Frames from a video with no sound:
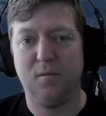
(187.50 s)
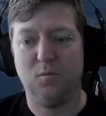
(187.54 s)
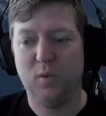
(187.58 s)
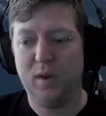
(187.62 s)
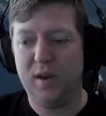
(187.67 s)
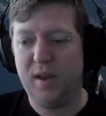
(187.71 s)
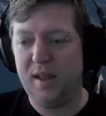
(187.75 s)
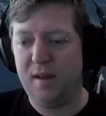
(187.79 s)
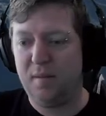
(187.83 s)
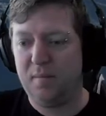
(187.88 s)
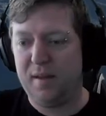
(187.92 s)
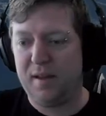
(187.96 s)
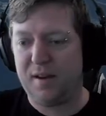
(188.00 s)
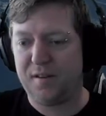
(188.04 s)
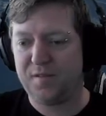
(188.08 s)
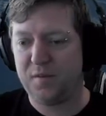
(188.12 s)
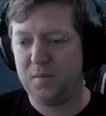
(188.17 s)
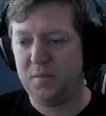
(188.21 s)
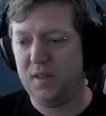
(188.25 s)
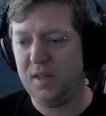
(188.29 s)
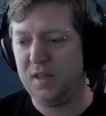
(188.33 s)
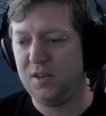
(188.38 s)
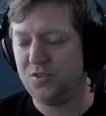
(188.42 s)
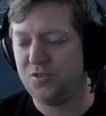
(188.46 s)
we're now back
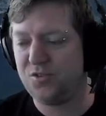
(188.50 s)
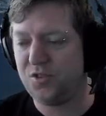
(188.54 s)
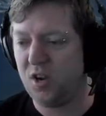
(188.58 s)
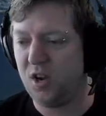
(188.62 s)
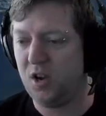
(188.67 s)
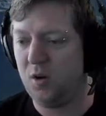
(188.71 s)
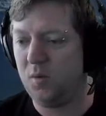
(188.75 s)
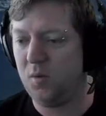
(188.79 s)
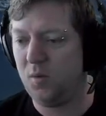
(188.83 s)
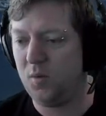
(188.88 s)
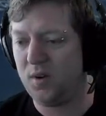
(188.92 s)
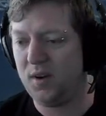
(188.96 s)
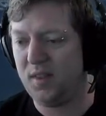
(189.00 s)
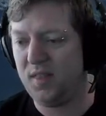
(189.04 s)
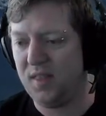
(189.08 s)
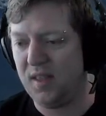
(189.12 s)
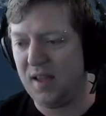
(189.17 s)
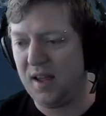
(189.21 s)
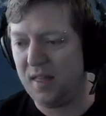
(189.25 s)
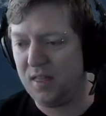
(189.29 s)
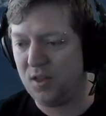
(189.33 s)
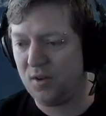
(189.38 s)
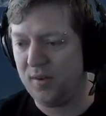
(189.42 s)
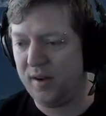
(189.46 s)
from the intro and we're at
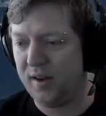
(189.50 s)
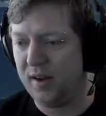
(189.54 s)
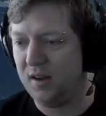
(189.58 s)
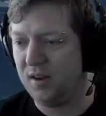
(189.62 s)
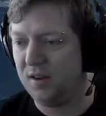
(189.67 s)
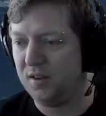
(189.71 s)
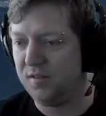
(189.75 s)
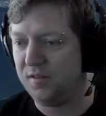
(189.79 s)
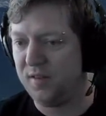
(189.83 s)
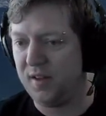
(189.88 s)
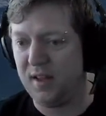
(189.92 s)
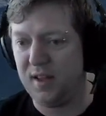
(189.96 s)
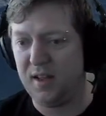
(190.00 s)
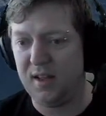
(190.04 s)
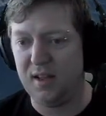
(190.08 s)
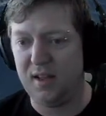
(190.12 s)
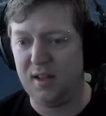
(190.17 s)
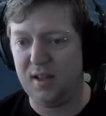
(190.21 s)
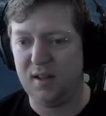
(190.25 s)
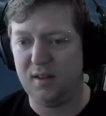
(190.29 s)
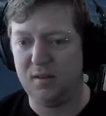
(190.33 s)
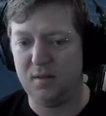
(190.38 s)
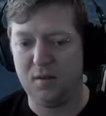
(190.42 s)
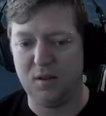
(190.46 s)
the other end of
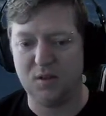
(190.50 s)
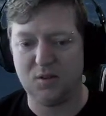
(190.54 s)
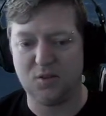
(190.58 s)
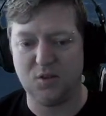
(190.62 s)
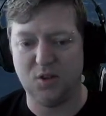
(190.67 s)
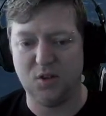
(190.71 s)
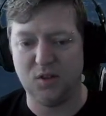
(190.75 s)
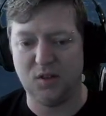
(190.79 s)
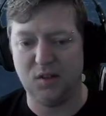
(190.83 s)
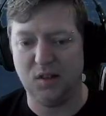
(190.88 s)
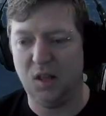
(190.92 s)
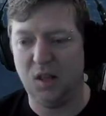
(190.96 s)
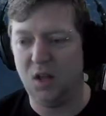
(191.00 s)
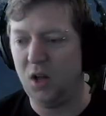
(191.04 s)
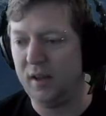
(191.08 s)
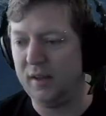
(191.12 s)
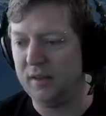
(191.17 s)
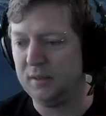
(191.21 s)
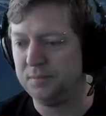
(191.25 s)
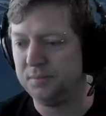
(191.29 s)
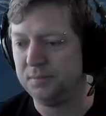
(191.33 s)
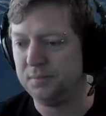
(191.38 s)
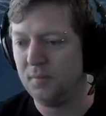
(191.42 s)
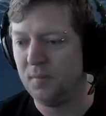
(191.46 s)
a certain
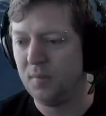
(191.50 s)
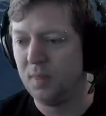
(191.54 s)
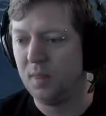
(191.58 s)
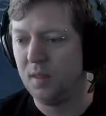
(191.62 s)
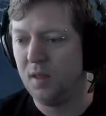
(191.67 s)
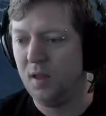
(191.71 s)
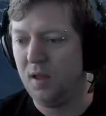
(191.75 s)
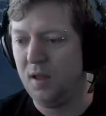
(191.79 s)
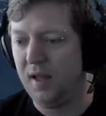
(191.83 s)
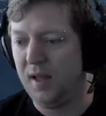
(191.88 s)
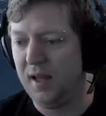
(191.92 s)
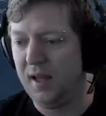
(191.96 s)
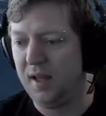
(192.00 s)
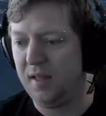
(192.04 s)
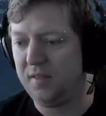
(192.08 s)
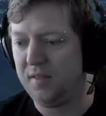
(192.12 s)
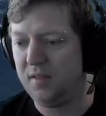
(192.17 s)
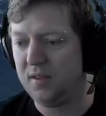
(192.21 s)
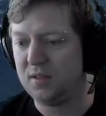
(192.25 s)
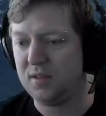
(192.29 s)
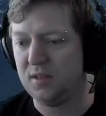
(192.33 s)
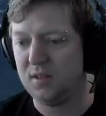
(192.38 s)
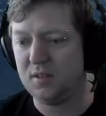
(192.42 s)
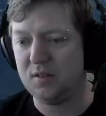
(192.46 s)
line.
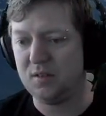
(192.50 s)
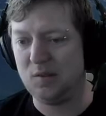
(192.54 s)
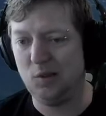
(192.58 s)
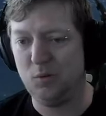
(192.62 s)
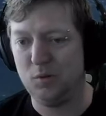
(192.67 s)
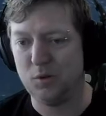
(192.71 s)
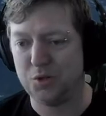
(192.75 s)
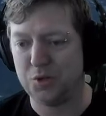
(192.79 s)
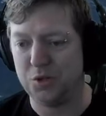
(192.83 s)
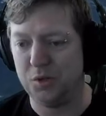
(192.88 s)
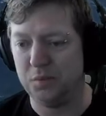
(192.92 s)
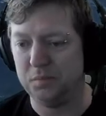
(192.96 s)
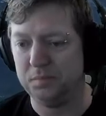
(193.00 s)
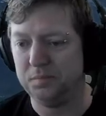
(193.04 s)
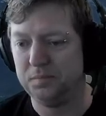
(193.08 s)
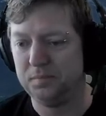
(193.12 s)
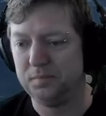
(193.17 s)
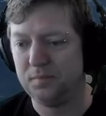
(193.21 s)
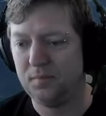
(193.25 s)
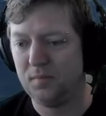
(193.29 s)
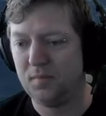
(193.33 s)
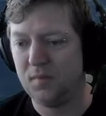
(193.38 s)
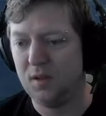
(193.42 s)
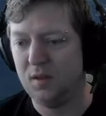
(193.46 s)
This is Lewisham,
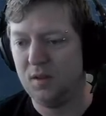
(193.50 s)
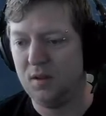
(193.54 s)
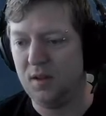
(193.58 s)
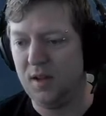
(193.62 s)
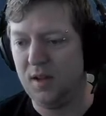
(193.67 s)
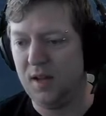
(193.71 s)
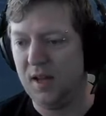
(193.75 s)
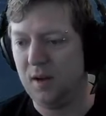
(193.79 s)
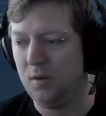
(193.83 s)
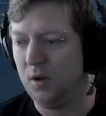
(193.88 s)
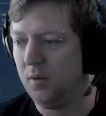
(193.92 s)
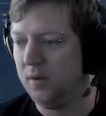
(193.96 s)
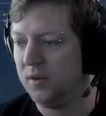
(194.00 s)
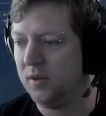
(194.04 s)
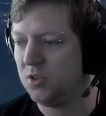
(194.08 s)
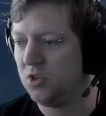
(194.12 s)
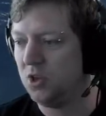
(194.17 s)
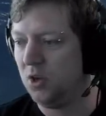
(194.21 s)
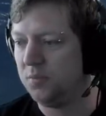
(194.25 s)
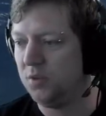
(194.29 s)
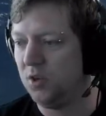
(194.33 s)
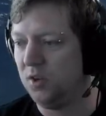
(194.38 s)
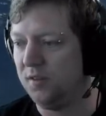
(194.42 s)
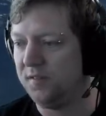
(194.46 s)
where we
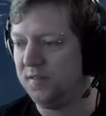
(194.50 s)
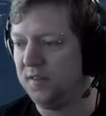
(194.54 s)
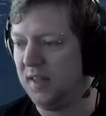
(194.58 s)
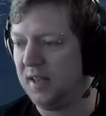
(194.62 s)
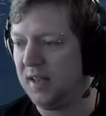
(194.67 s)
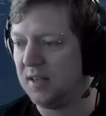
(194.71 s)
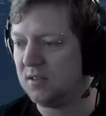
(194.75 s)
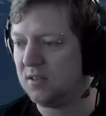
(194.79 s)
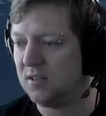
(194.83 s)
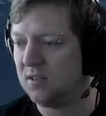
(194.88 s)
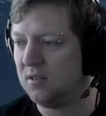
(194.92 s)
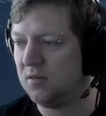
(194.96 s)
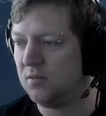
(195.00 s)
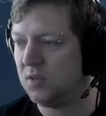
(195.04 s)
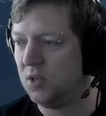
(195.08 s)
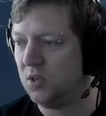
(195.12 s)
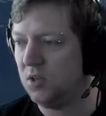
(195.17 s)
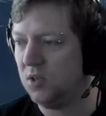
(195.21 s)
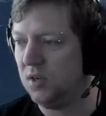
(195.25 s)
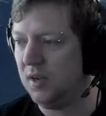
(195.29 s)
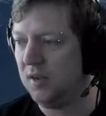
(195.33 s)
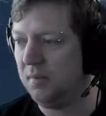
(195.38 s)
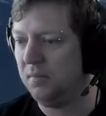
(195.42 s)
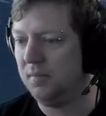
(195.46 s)
stopped off last
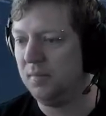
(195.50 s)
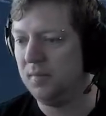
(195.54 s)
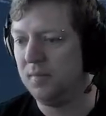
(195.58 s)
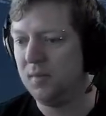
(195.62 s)
time